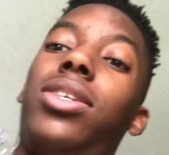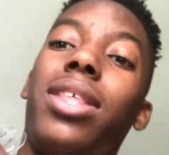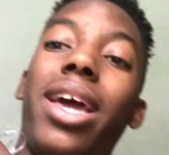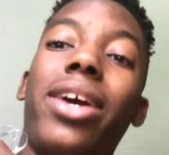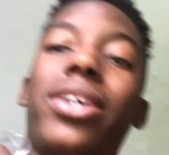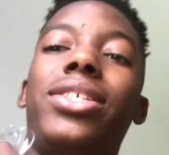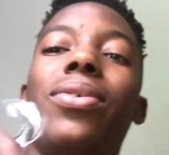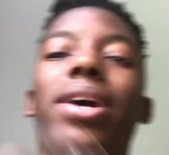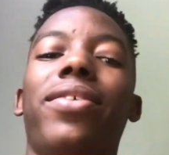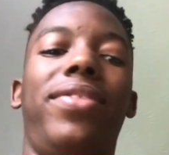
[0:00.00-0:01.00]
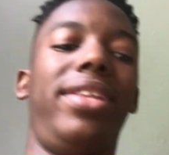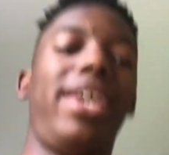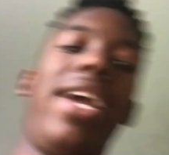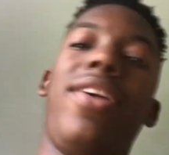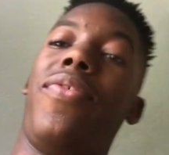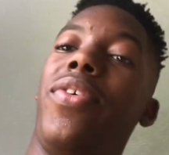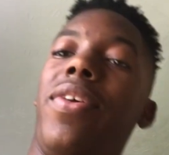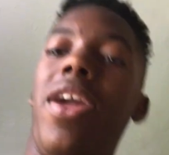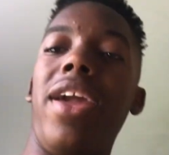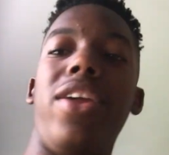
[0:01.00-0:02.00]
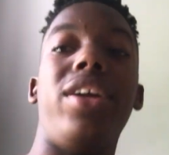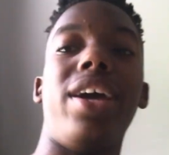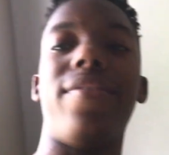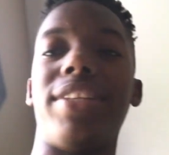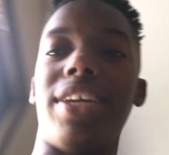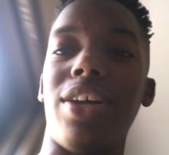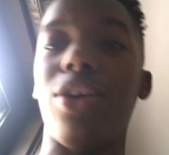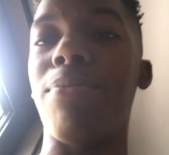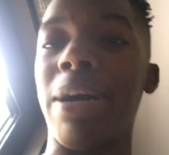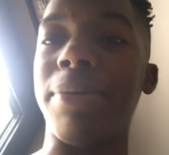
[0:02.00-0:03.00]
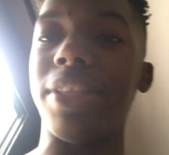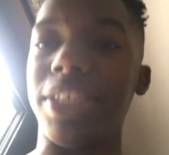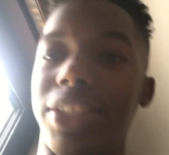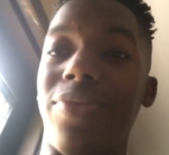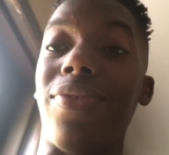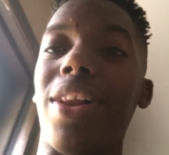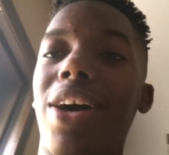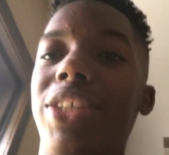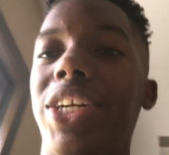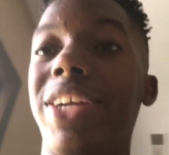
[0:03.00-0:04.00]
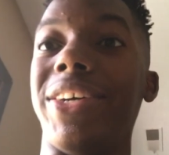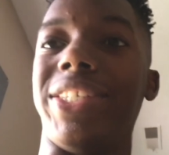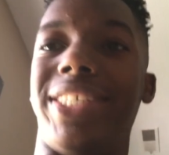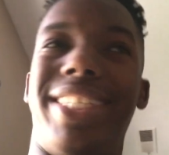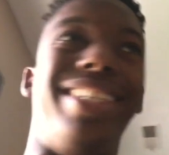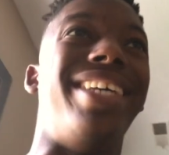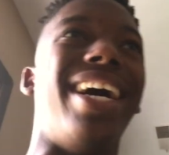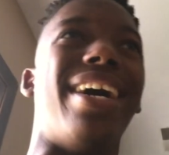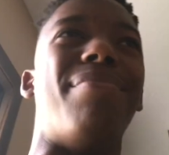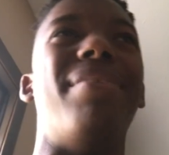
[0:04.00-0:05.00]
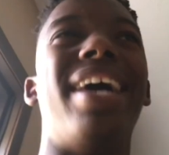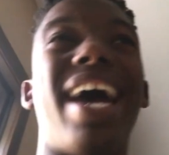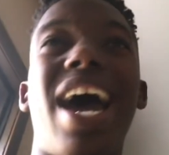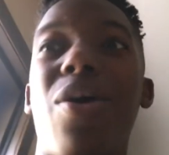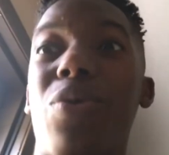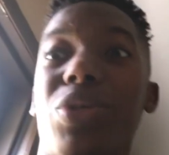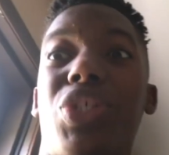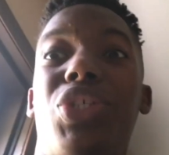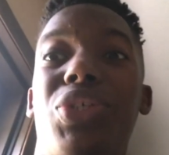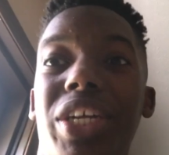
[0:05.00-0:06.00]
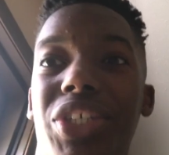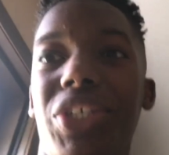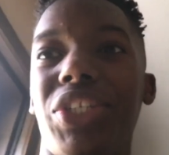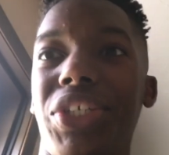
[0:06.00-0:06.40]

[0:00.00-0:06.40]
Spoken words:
So there goes the word of the day. If you ever tell your mama this vlog channel is dumb, I will stretch your